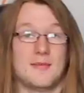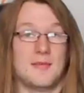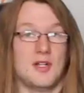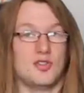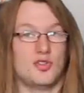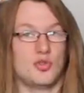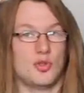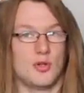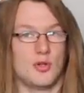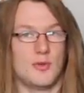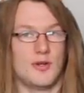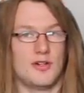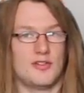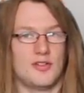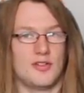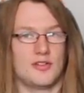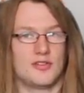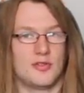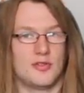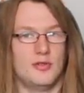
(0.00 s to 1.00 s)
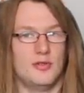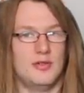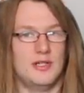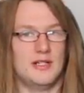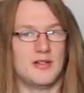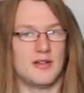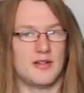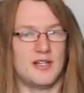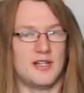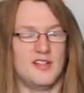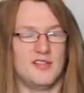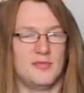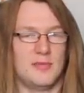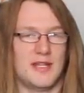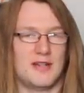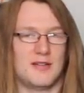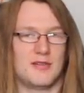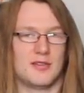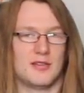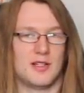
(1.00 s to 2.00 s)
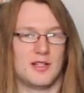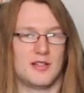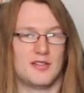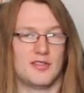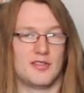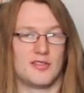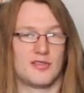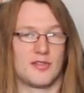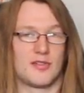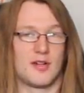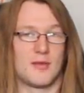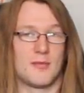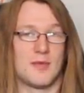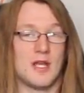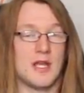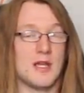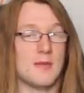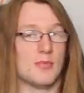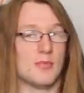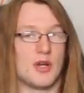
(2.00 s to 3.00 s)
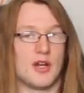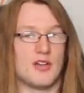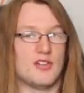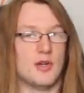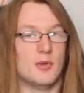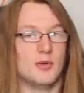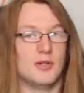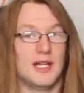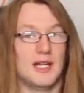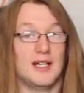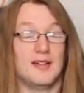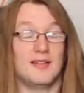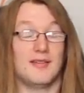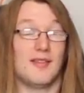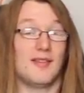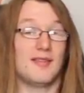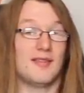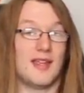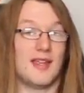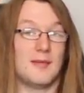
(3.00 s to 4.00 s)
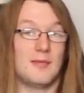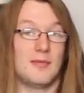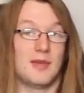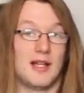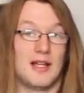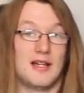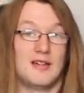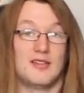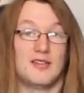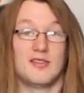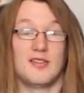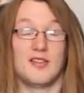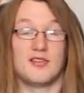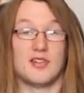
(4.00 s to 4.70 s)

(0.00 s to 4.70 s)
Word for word: I'm not sure where Dr. Uli got his medical license from, but I don't think it's the same place as the